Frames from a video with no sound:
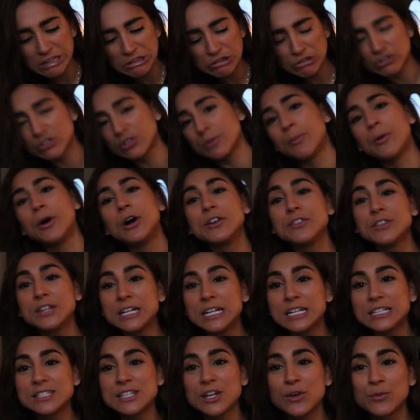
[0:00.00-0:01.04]
there's a part that
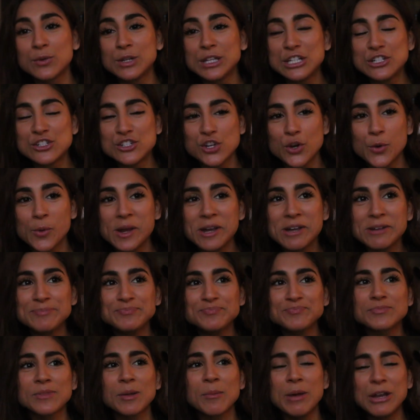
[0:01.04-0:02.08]
gets like really chewy.
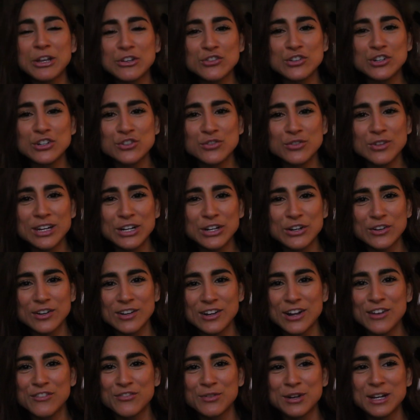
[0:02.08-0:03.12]
Make sure you chew that good
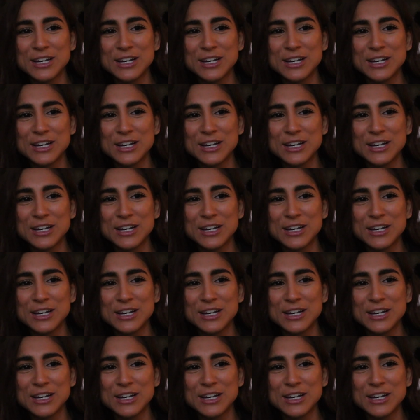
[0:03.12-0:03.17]
enough,